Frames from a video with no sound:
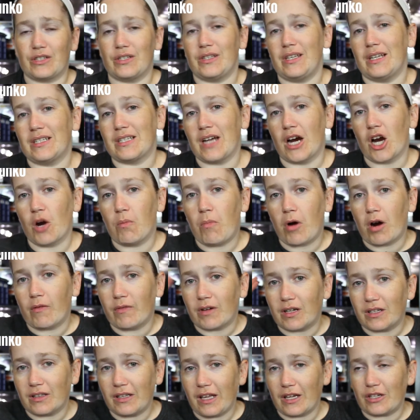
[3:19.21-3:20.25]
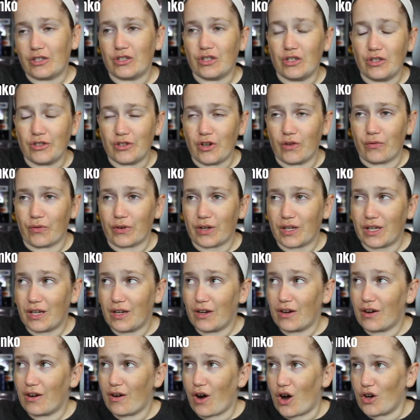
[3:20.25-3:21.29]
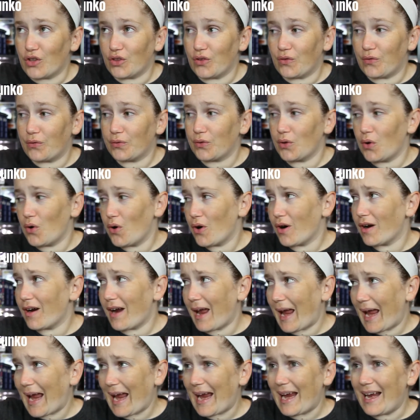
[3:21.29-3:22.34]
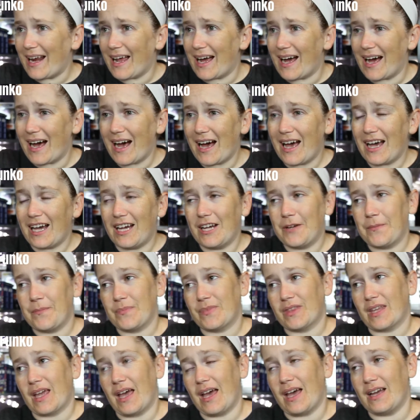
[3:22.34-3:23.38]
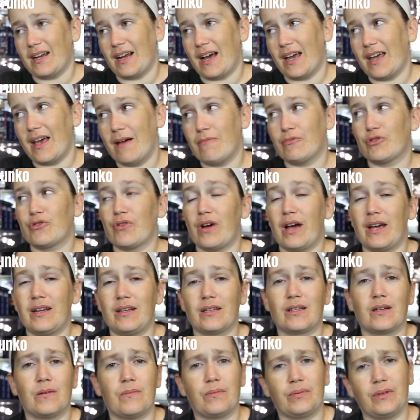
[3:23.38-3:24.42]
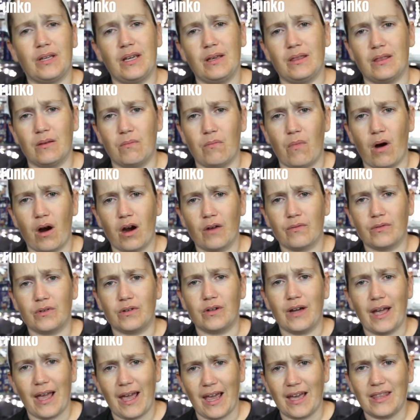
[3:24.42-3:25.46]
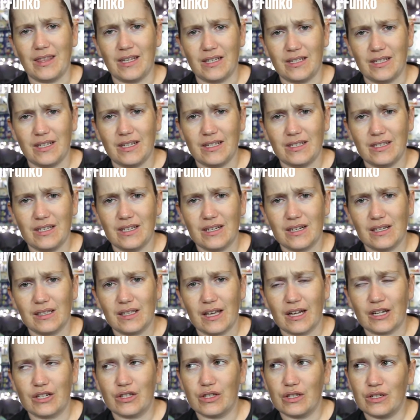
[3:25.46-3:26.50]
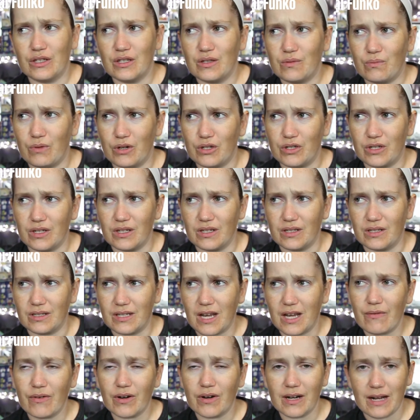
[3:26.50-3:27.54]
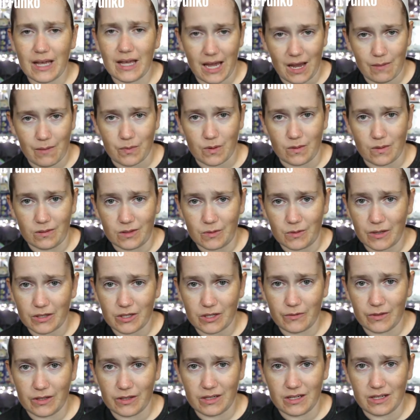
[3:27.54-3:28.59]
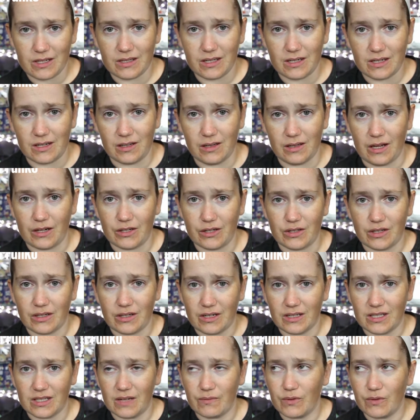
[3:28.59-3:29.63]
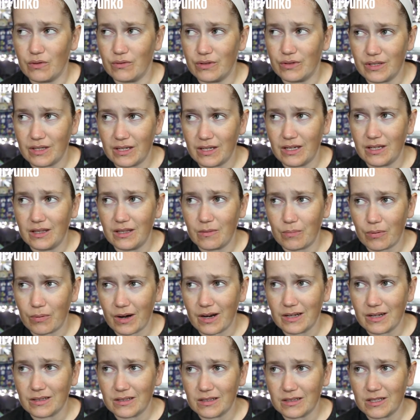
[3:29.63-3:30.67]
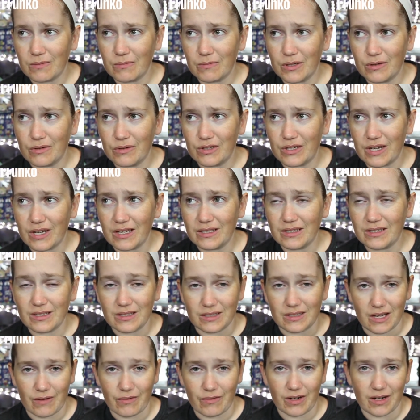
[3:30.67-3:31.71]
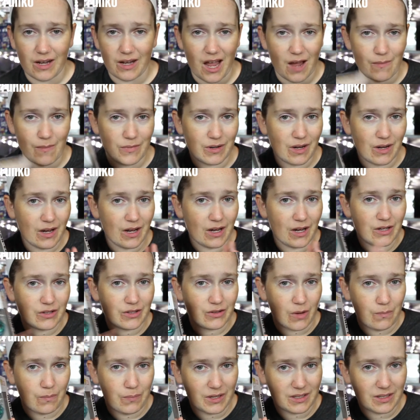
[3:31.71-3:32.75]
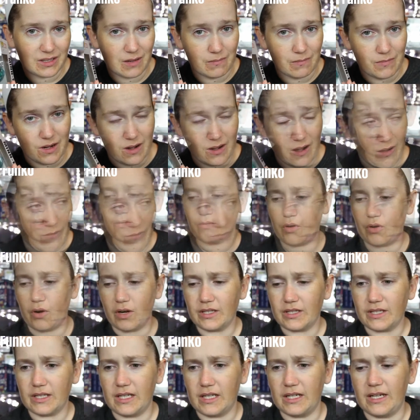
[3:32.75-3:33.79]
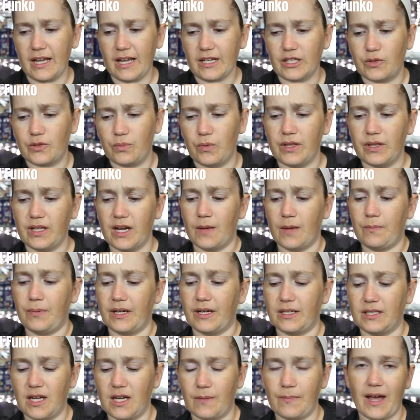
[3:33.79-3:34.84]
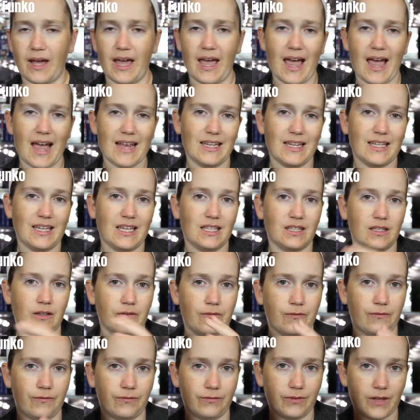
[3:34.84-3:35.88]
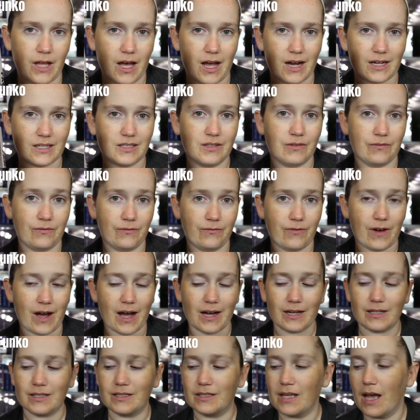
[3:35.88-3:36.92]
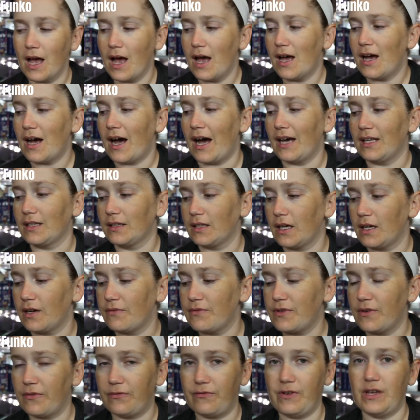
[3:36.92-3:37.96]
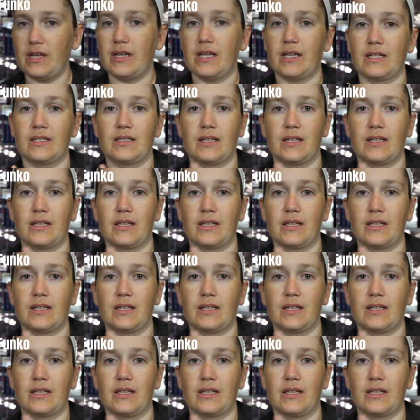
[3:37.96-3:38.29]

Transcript: The entire Marvel collection is over here on the floor, 8 high, and I am trying to complete the Marvel and the DC collections, which is never gonna happen, especially the DC collection, because if you've seen the price on some of those chases, it's never gonna happen. So I picked up Minerva. Of course, in the next one that I picked up, I had to get the Flocked Fox. I love the Phoenix.